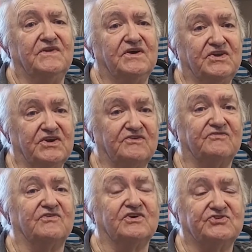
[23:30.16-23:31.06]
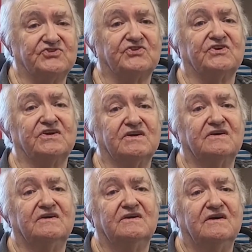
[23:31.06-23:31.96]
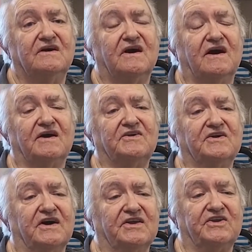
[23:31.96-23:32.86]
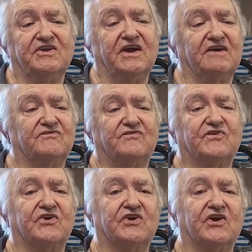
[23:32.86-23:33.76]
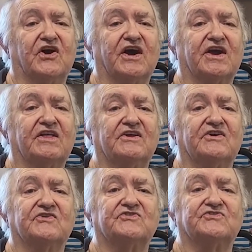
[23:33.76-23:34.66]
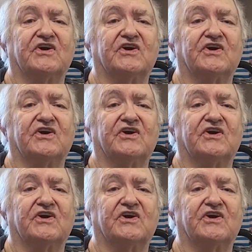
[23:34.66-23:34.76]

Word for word: They did eventually. I did. I did have very high clearance.